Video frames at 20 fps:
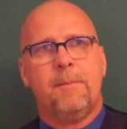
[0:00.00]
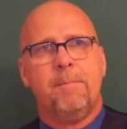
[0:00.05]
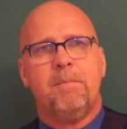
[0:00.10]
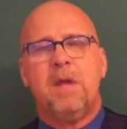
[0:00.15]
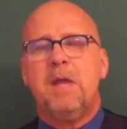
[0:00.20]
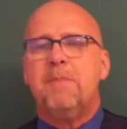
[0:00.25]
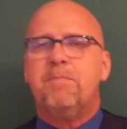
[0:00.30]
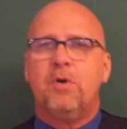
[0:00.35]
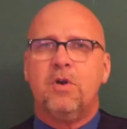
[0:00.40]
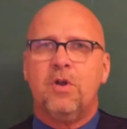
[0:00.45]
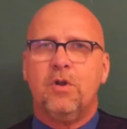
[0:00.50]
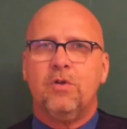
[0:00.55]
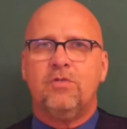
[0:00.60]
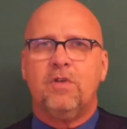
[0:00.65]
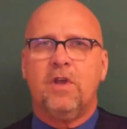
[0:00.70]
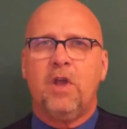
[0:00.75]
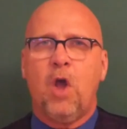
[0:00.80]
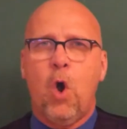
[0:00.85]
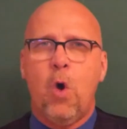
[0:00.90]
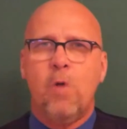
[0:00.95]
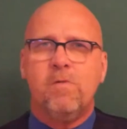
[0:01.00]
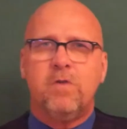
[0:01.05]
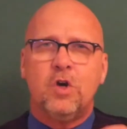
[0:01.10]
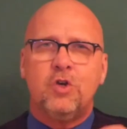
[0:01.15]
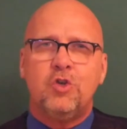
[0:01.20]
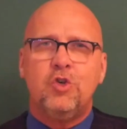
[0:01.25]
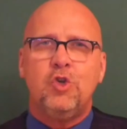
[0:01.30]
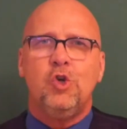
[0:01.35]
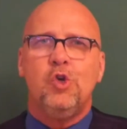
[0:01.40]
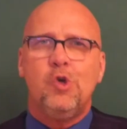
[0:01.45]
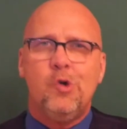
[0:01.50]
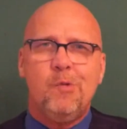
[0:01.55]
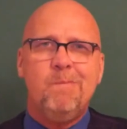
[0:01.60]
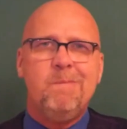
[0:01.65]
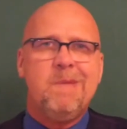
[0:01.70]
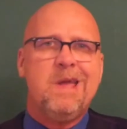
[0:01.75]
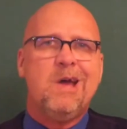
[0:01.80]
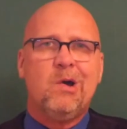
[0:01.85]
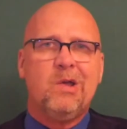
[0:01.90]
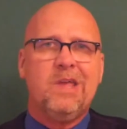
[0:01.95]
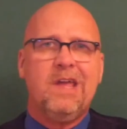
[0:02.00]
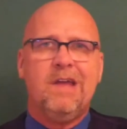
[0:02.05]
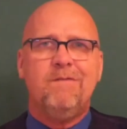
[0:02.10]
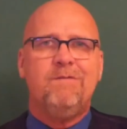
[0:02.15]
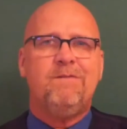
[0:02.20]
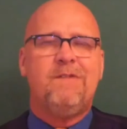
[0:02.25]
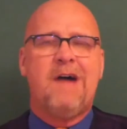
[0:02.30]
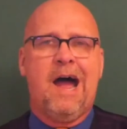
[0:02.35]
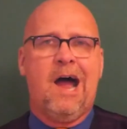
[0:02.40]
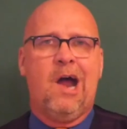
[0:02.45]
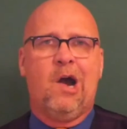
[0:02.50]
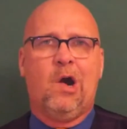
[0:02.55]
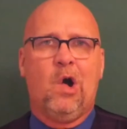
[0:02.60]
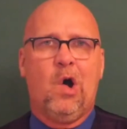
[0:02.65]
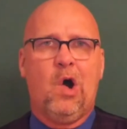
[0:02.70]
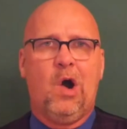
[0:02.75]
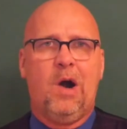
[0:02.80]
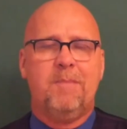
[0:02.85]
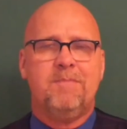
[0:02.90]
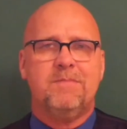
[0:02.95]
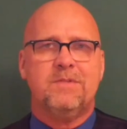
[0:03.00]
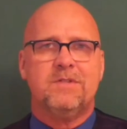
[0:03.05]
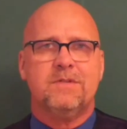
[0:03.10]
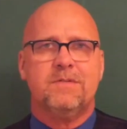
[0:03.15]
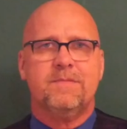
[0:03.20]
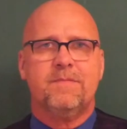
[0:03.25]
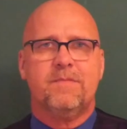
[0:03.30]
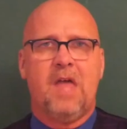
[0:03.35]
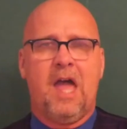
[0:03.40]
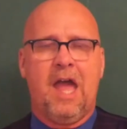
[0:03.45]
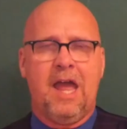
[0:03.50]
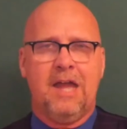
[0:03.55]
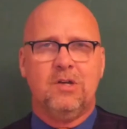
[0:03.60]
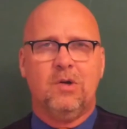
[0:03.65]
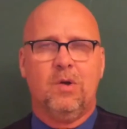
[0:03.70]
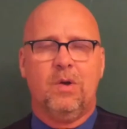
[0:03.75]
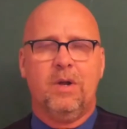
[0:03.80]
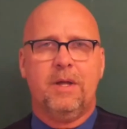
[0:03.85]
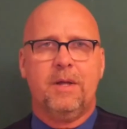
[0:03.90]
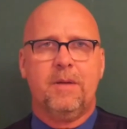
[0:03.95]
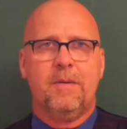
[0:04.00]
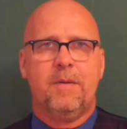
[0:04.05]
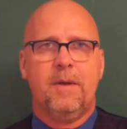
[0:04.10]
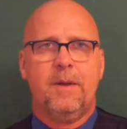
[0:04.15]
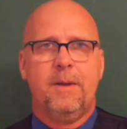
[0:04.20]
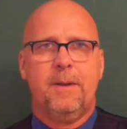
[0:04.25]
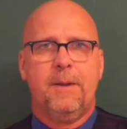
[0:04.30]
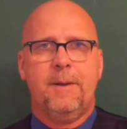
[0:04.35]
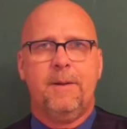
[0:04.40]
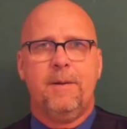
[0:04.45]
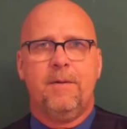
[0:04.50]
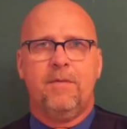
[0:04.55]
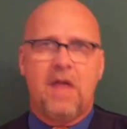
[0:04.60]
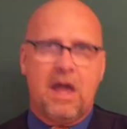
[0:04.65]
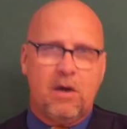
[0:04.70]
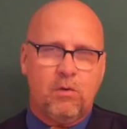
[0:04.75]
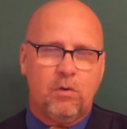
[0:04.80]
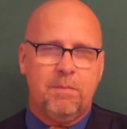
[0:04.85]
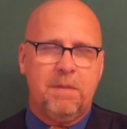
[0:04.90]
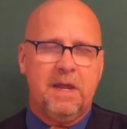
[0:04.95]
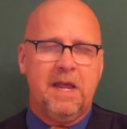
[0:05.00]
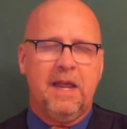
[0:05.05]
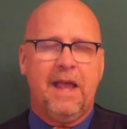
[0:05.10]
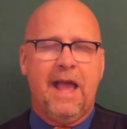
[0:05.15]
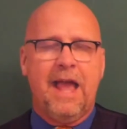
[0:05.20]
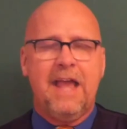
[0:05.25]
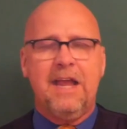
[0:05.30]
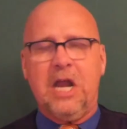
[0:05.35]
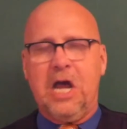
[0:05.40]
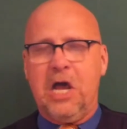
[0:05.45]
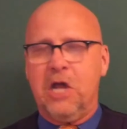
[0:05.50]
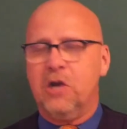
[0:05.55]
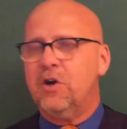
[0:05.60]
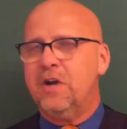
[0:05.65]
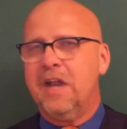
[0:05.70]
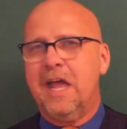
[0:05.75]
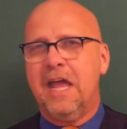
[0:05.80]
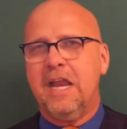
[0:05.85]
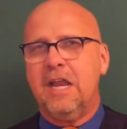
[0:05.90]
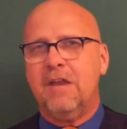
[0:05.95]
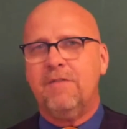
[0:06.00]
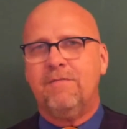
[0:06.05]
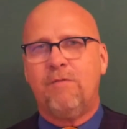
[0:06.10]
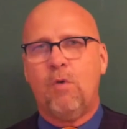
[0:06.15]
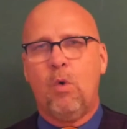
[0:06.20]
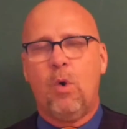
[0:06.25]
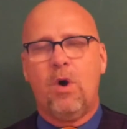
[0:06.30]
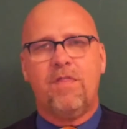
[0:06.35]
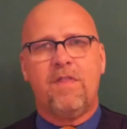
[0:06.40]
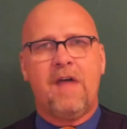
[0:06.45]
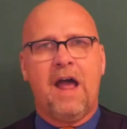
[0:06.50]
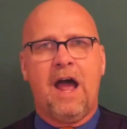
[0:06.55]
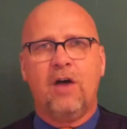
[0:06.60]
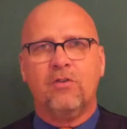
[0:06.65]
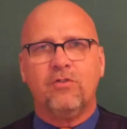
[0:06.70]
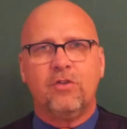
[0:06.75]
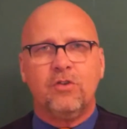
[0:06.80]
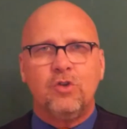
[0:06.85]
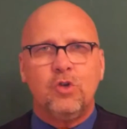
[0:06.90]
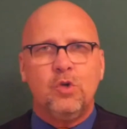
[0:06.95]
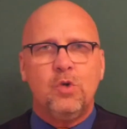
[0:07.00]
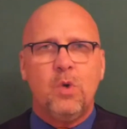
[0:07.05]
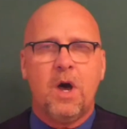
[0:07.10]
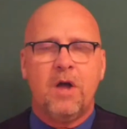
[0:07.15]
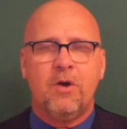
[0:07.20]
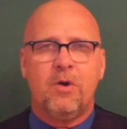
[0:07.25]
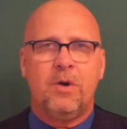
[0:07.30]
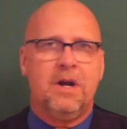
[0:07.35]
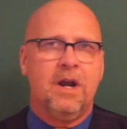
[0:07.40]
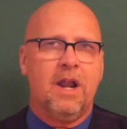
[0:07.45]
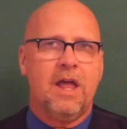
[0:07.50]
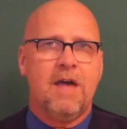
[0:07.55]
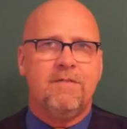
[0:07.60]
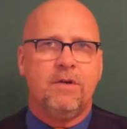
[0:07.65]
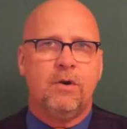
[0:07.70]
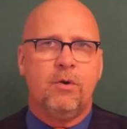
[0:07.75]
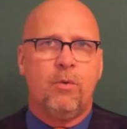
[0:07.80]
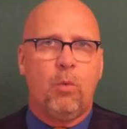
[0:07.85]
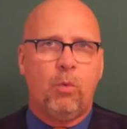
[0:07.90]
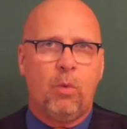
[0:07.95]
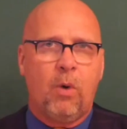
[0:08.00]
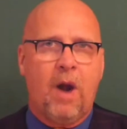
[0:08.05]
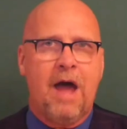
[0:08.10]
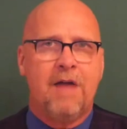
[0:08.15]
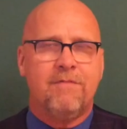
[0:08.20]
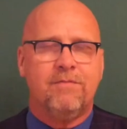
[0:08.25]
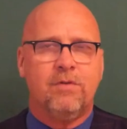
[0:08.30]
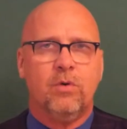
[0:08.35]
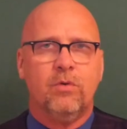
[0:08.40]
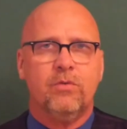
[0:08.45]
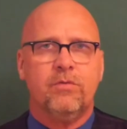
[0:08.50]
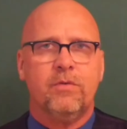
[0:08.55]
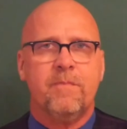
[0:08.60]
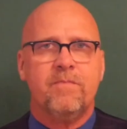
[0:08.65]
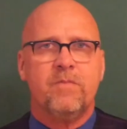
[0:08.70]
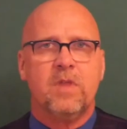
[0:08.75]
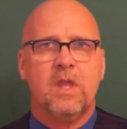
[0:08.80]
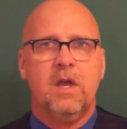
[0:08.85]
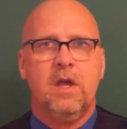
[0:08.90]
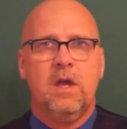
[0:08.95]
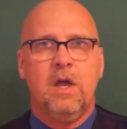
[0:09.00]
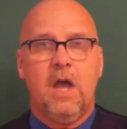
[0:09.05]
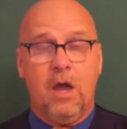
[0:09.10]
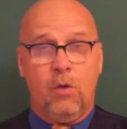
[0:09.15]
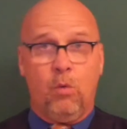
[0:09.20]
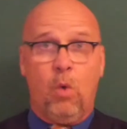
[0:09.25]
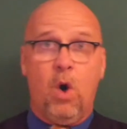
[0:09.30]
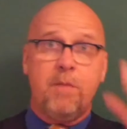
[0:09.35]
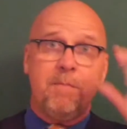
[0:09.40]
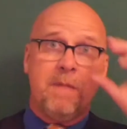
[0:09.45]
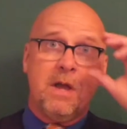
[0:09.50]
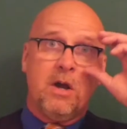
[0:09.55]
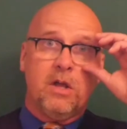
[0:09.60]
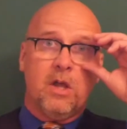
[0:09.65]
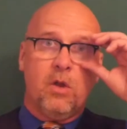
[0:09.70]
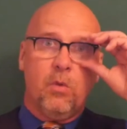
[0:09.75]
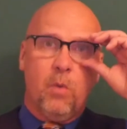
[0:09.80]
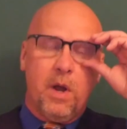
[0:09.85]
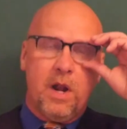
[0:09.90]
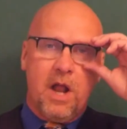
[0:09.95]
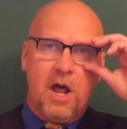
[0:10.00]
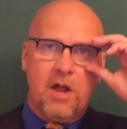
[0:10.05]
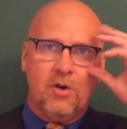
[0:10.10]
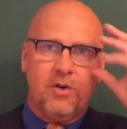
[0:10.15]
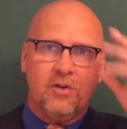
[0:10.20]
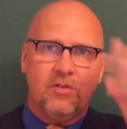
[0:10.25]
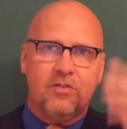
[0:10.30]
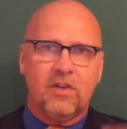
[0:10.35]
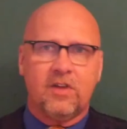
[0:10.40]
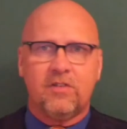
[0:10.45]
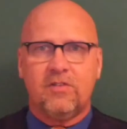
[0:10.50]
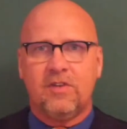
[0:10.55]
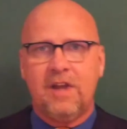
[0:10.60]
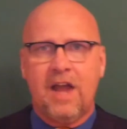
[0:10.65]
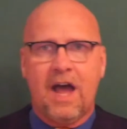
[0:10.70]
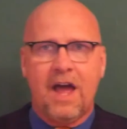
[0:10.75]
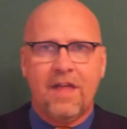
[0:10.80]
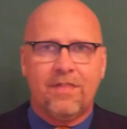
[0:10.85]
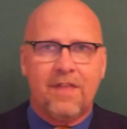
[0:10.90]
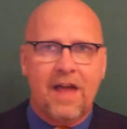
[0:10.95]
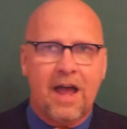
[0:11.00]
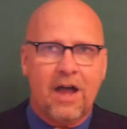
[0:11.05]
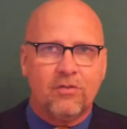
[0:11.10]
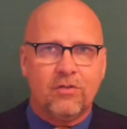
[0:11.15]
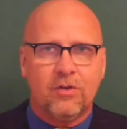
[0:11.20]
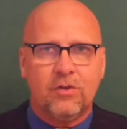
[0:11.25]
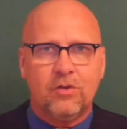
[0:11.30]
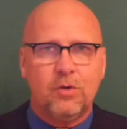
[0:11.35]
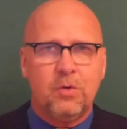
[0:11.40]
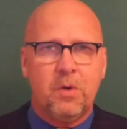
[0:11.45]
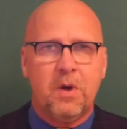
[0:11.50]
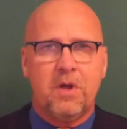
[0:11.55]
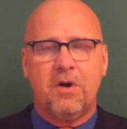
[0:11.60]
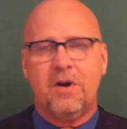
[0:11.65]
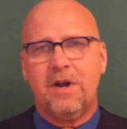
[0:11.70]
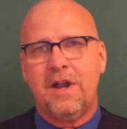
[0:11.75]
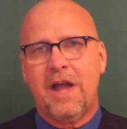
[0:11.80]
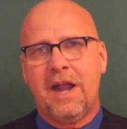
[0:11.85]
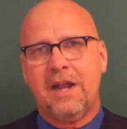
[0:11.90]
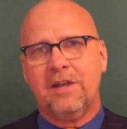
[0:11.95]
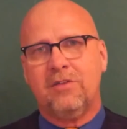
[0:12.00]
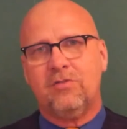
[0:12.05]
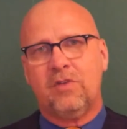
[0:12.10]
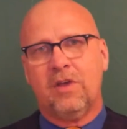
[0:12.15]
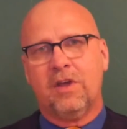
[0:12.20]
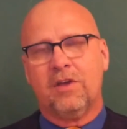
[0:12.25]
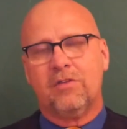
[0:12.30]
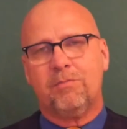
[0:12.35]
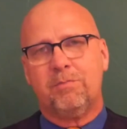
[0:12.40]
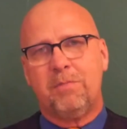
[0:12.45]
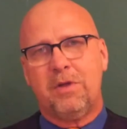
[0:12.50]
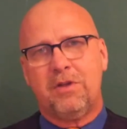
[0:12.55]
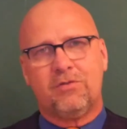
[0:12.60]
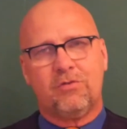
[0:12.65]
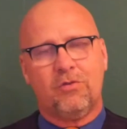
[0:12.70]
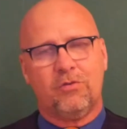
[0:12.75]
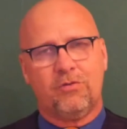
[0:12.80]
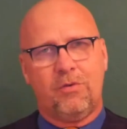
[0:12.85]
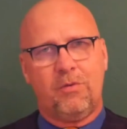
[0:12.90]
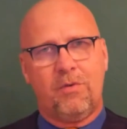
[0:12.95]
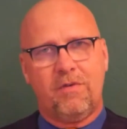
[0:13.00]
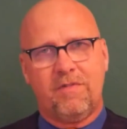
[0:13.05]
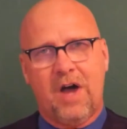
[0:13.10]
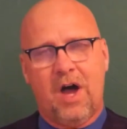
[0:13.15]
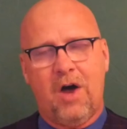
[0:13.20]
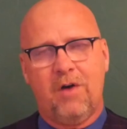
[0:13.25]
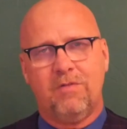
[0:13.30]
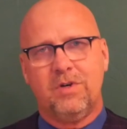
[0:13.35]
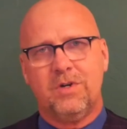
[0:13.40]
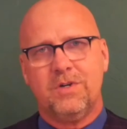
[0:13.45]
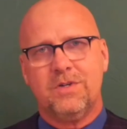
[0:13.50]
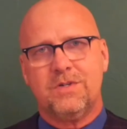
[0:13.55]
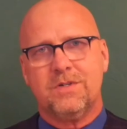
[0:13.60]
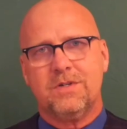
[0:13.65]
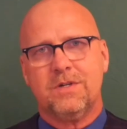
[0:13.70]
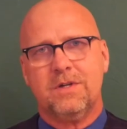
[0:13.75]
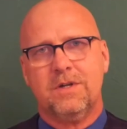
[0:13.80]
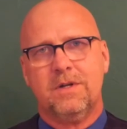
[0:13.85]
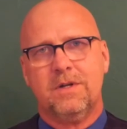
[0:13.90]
be producing over 2 million firearms annually. That would be 884,211 rifles and 1,169,296 pistols and revolvers.